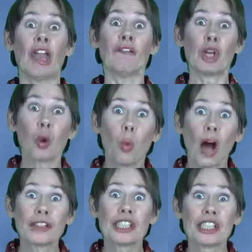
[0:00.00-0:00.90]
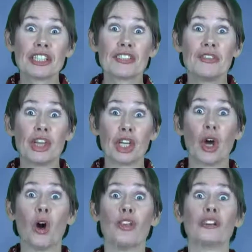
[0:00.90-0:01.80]
If you're watching this
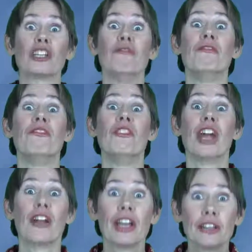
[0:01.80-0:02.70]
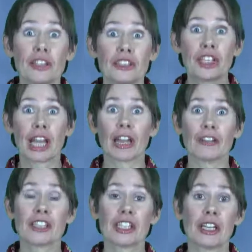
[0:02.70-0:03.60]
video, there's a very good
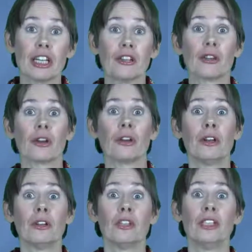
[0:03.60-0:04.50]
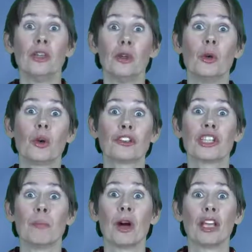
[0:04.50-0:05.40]
chance that either you or
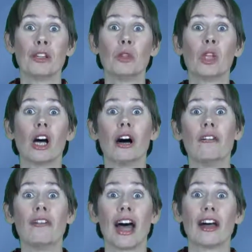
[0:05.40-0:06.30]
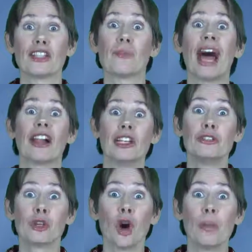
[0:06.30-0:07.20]
somebody you love has
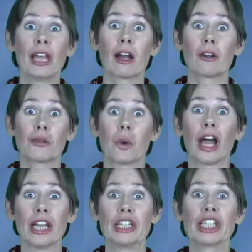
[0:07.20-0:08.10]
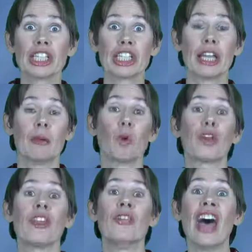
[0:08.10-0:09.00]
palindromic arthritis, and
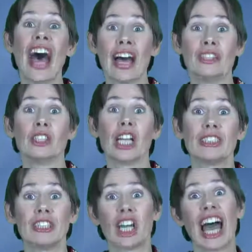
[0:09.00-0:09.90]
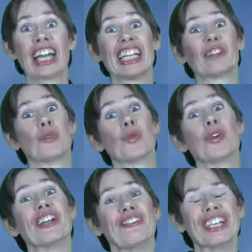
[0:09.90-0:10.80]
more than that, you'd like to know how to get
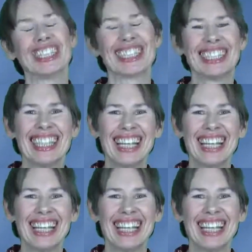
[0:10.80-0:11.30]
rid of it.